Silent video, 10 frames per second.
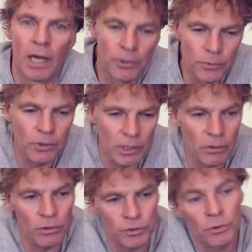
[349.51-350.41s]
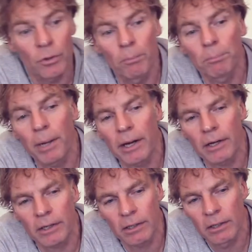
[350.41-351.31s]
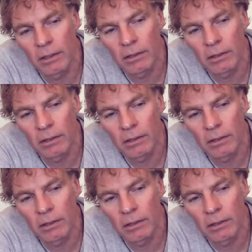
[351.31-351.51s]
and you can also compare